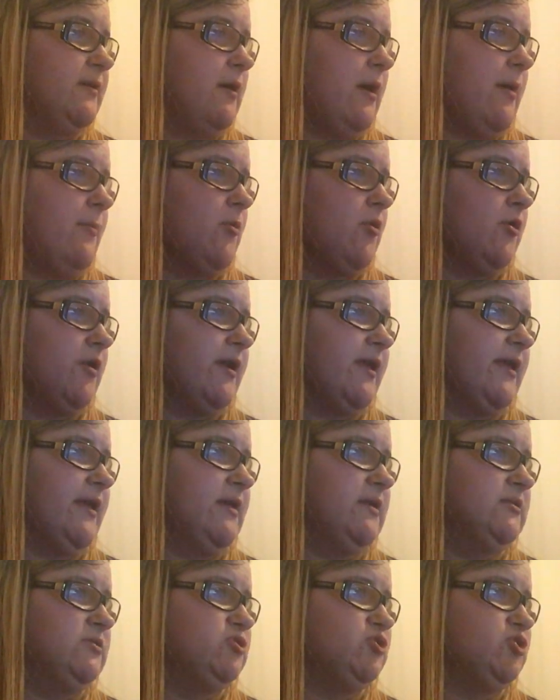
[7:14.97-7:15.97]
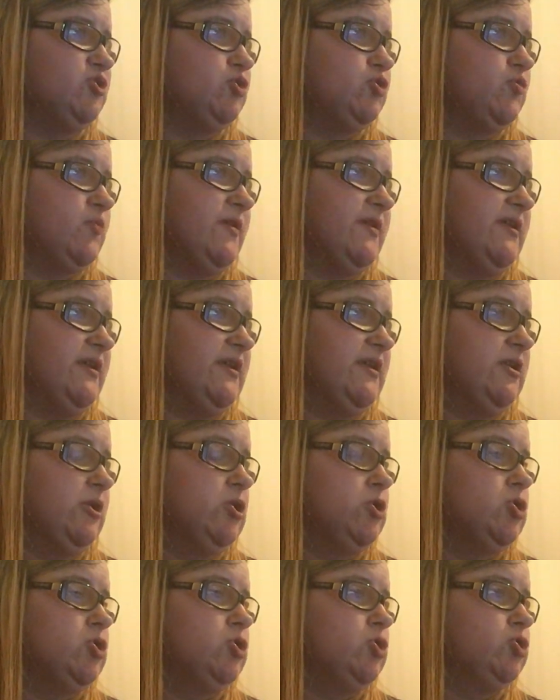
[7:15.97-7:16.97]
I'm already into
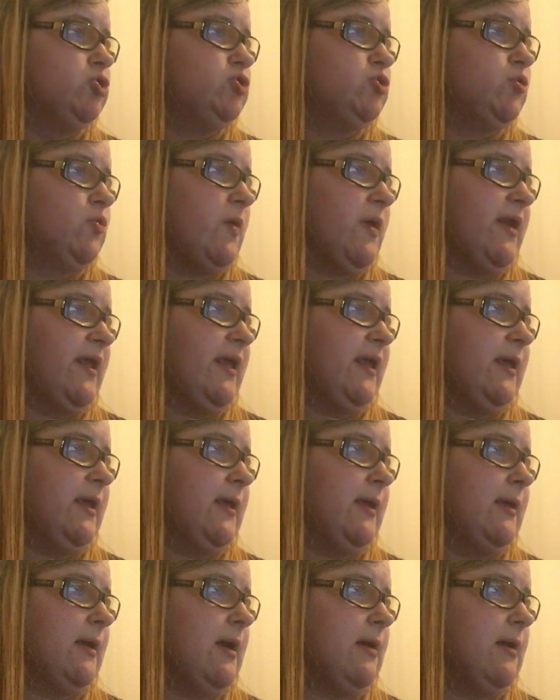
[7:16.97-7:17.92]
2020.